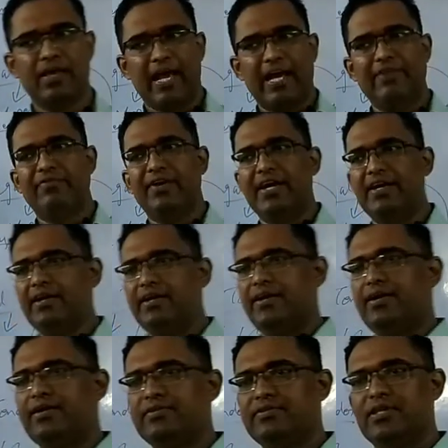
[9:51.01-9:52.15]
and
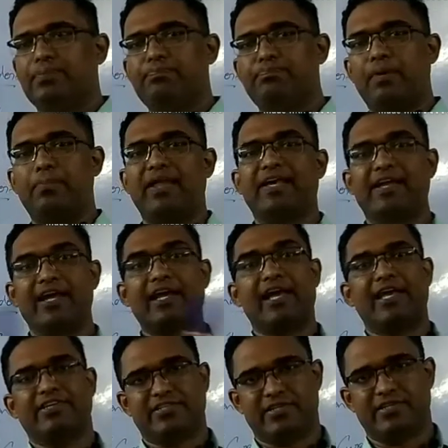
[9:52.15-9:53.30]
when the public
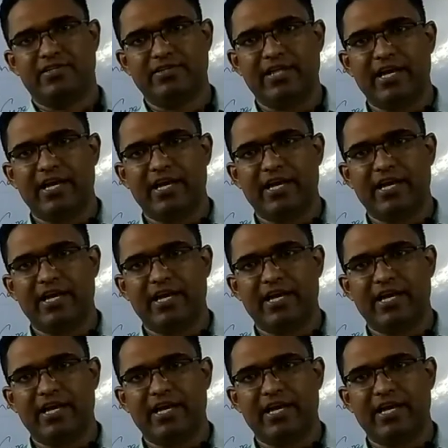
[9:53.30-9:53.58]
realized